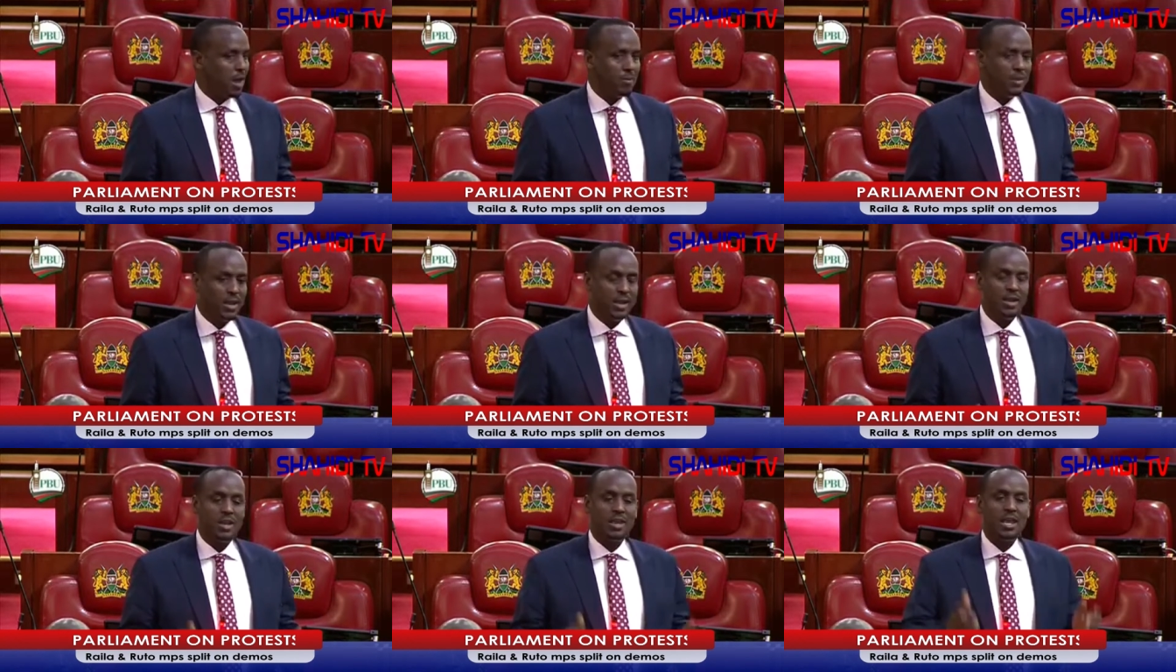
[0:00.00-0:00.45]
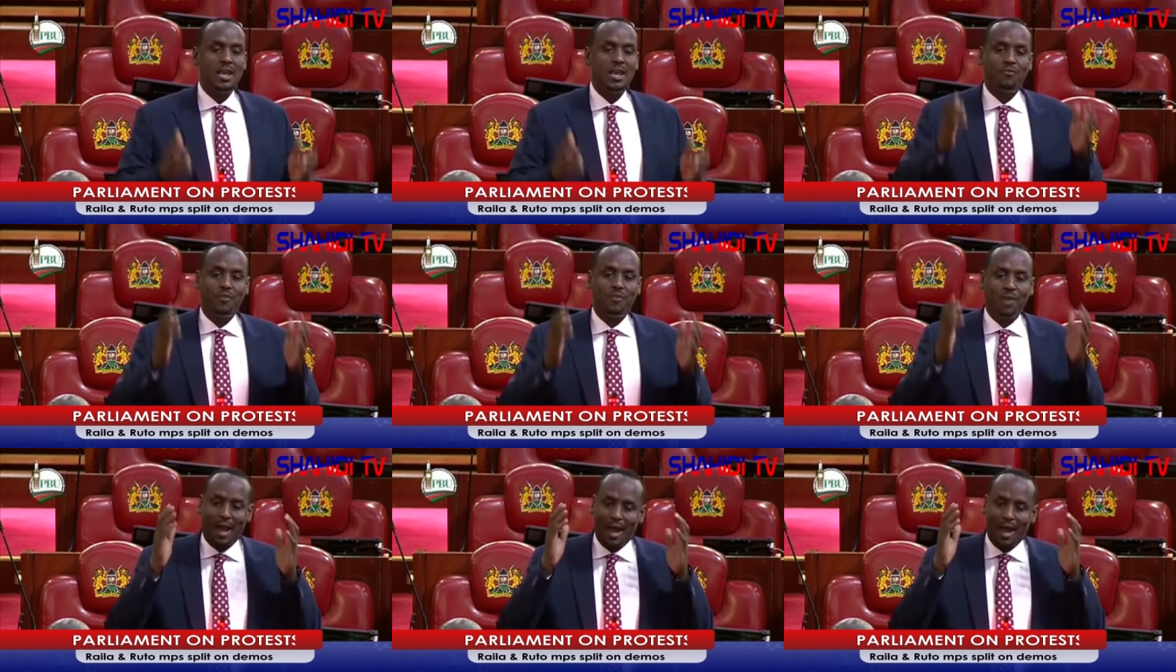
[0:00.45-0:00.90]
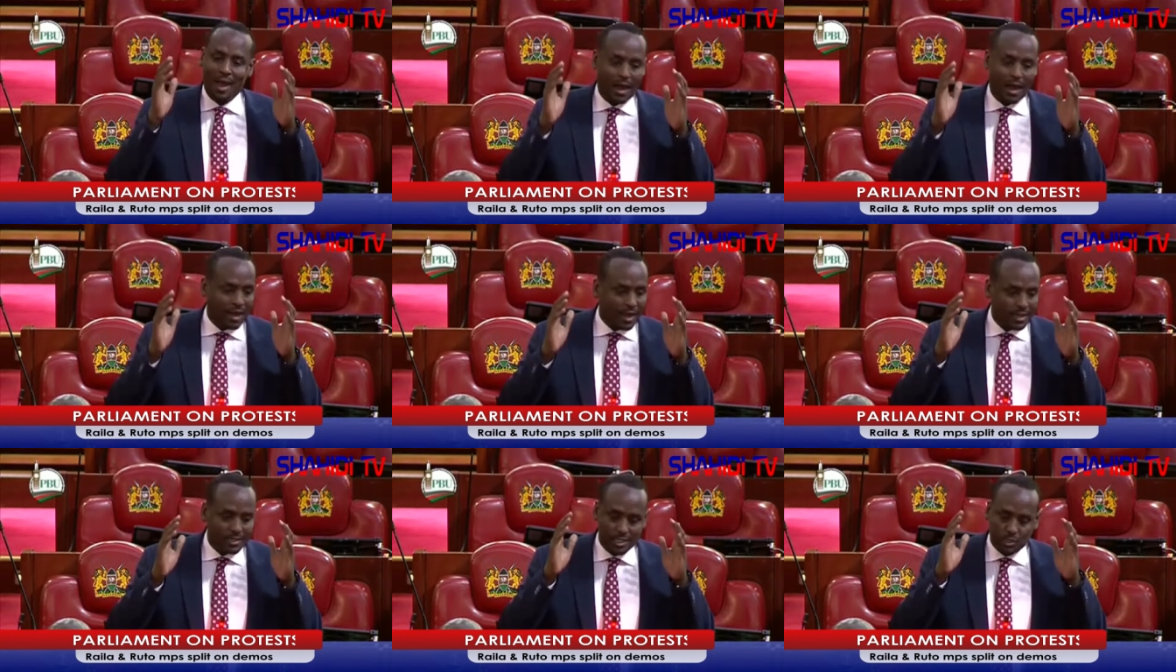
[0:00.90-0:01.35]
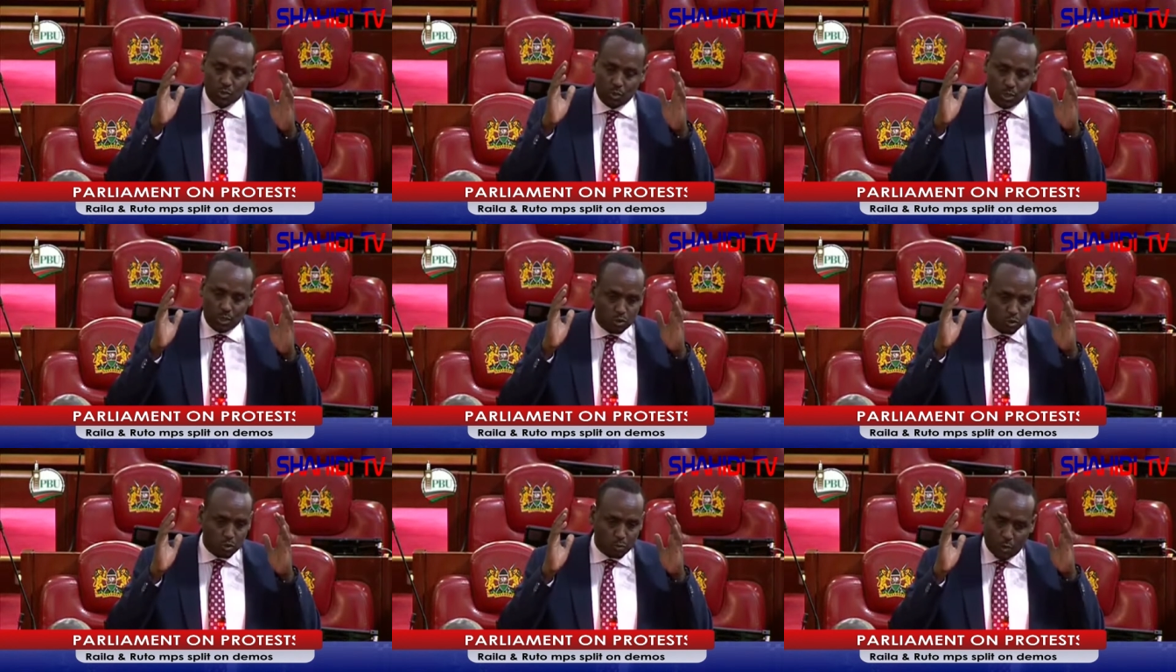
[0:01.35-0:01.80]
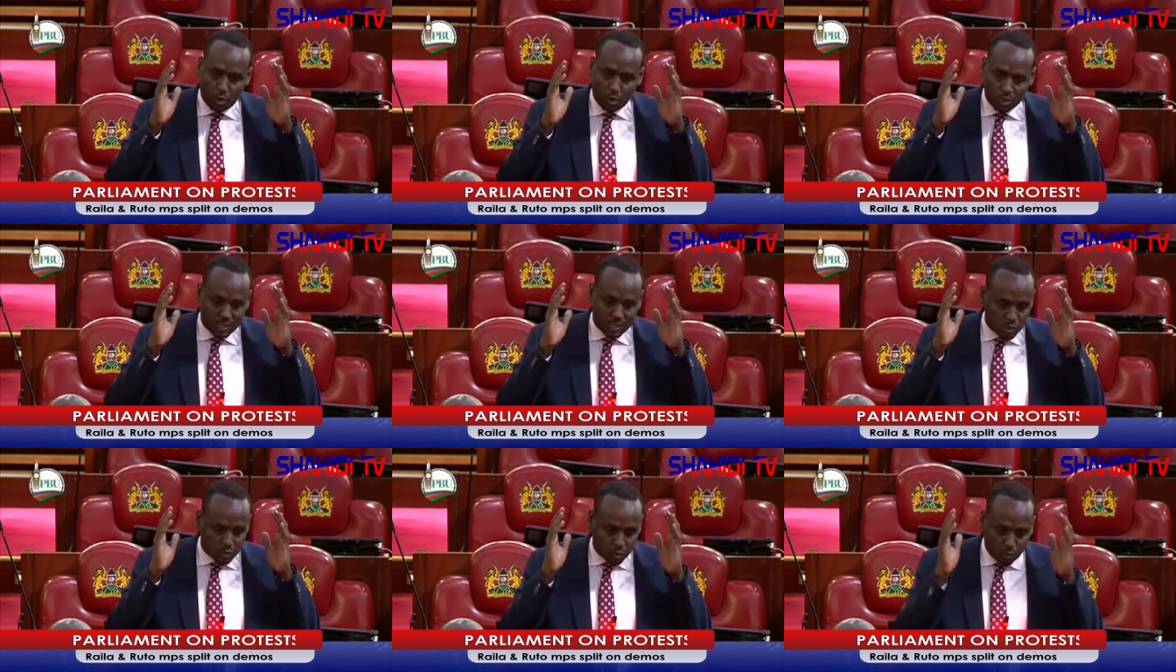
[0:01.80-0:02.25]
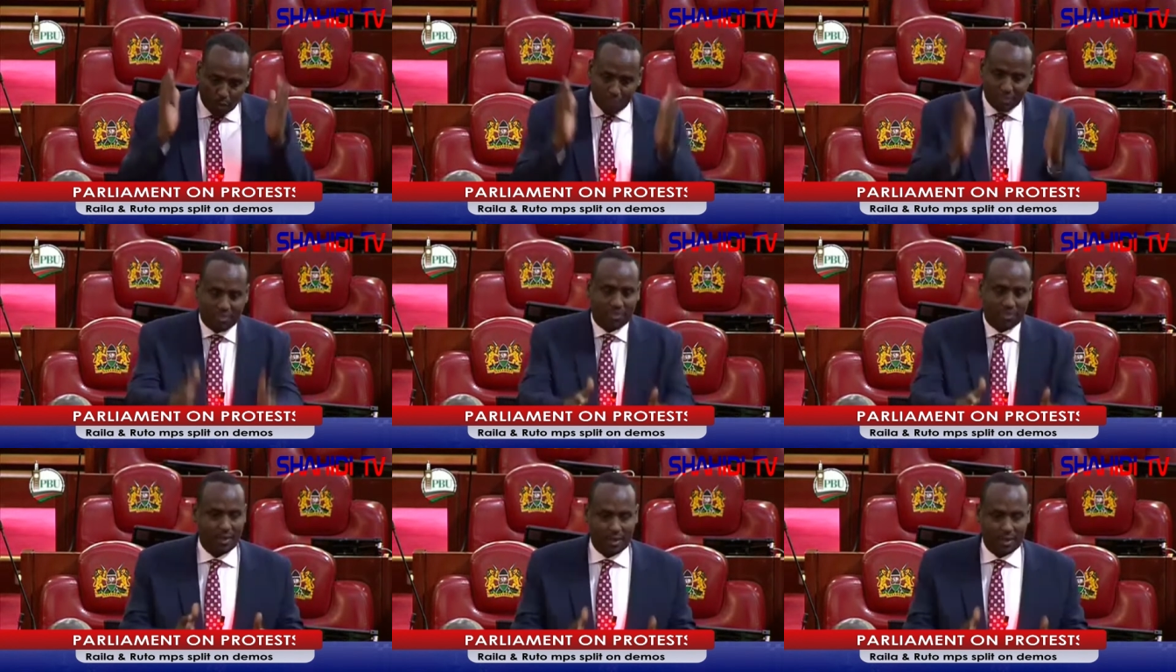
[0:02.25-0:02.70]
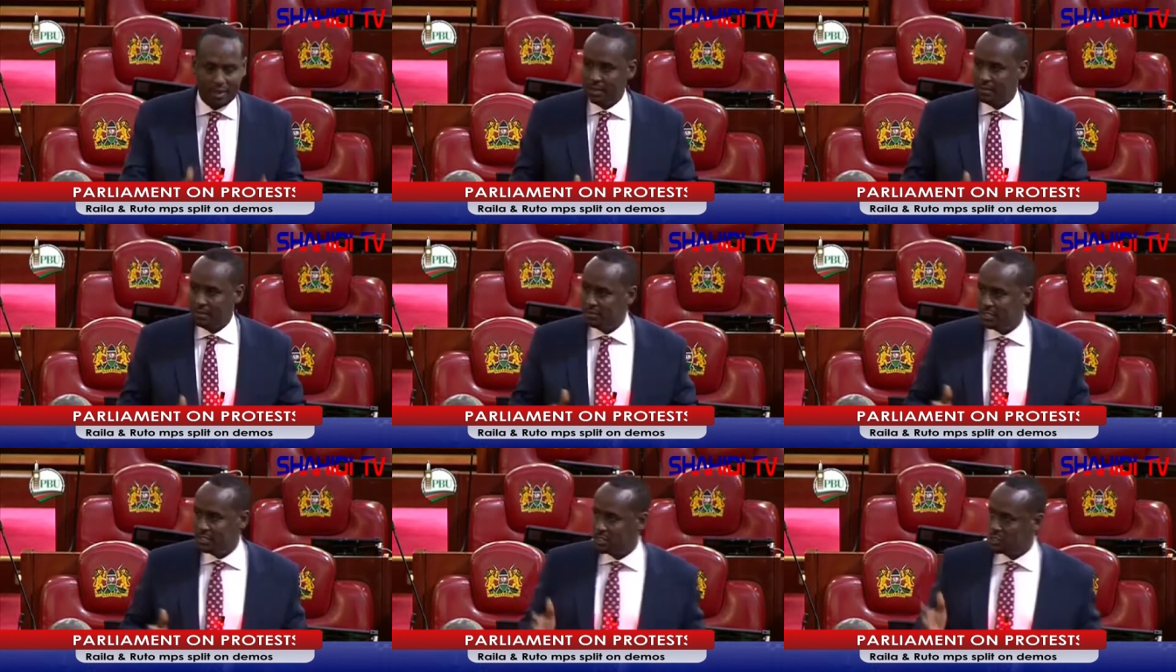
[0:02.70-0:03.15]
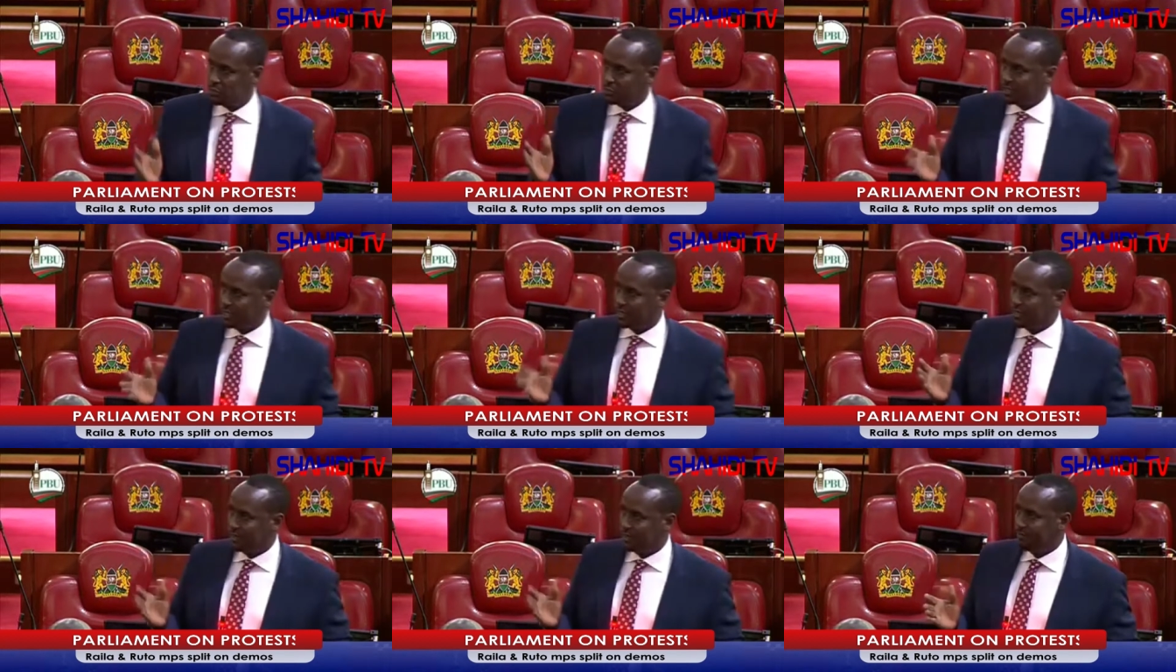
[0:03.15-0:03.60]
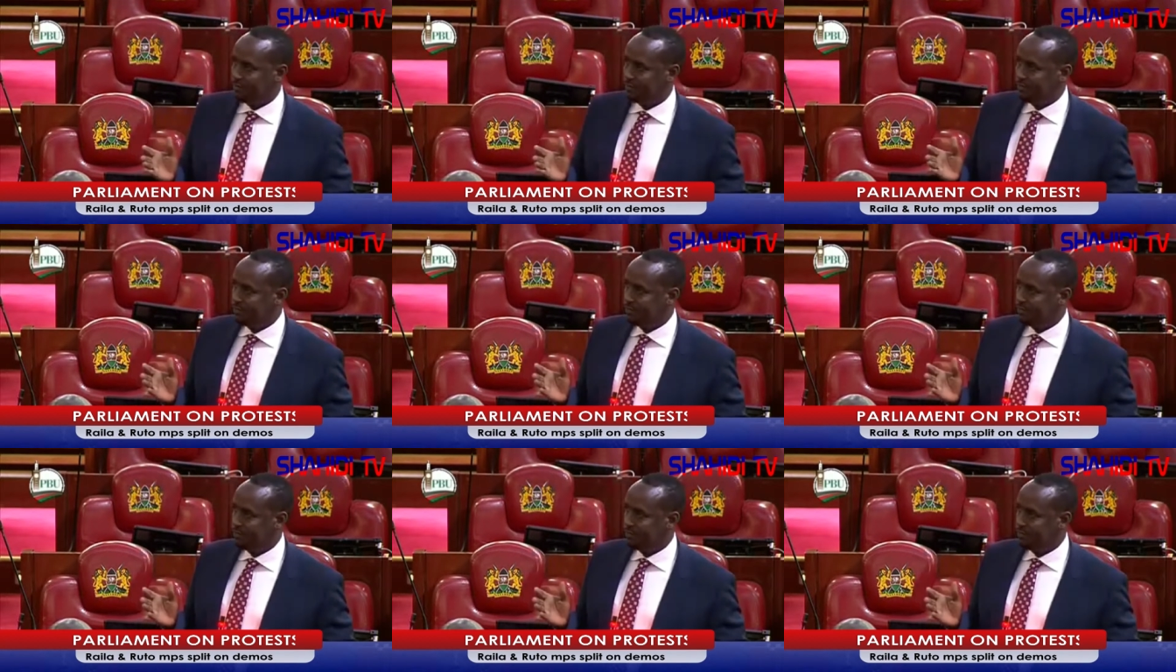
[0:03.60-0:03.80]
I mean, if, and I just want to point out one thing, Mr. Speaker.